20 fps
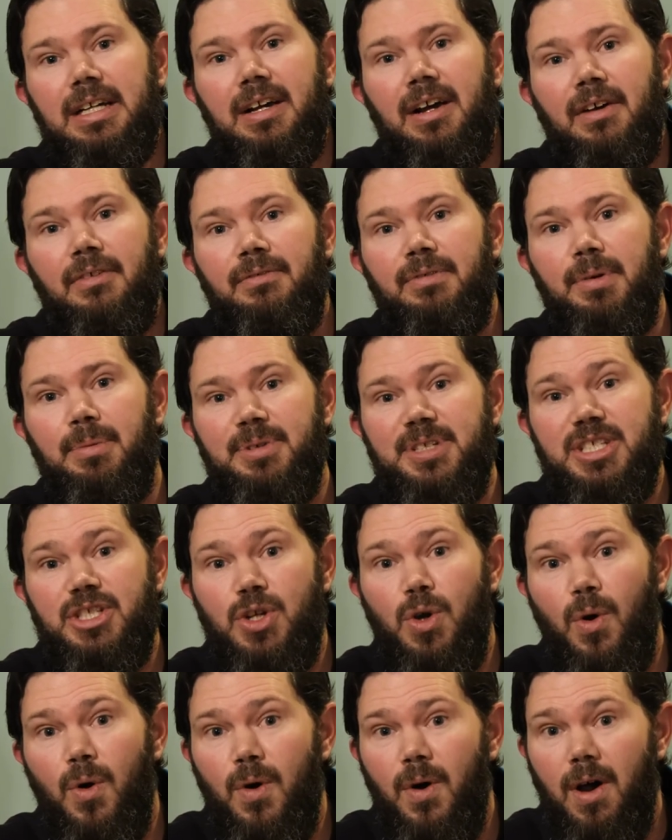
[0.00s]
From a
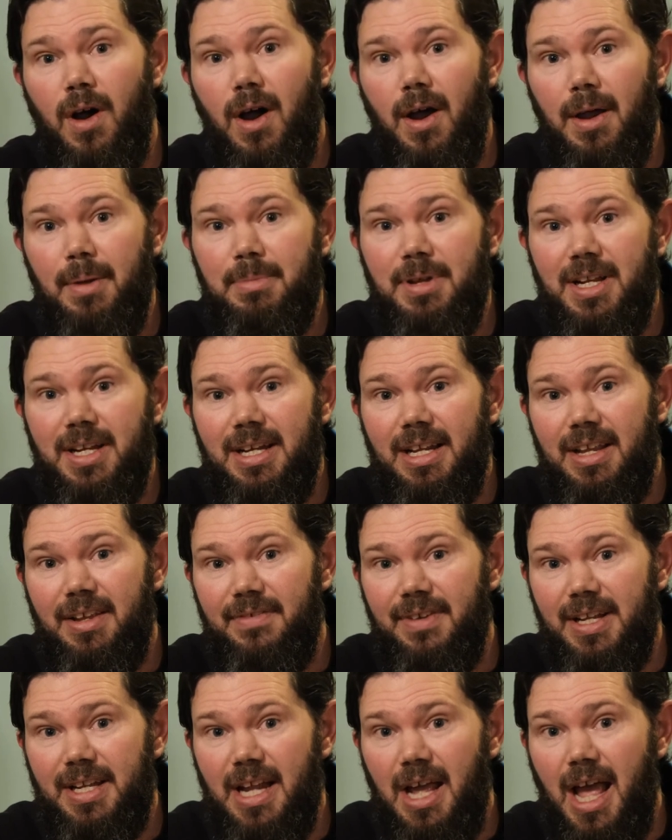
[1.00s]
score, I'm going to give
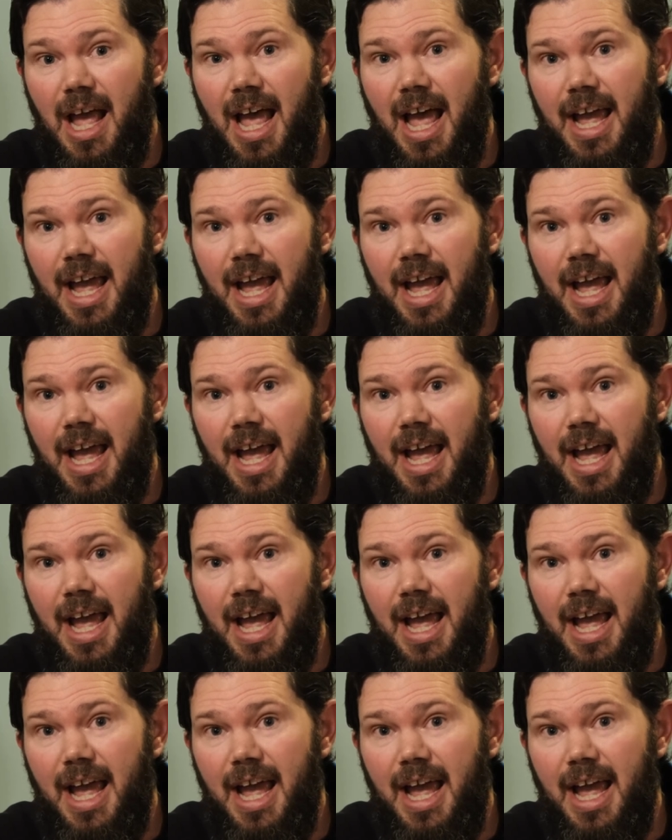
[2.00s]
it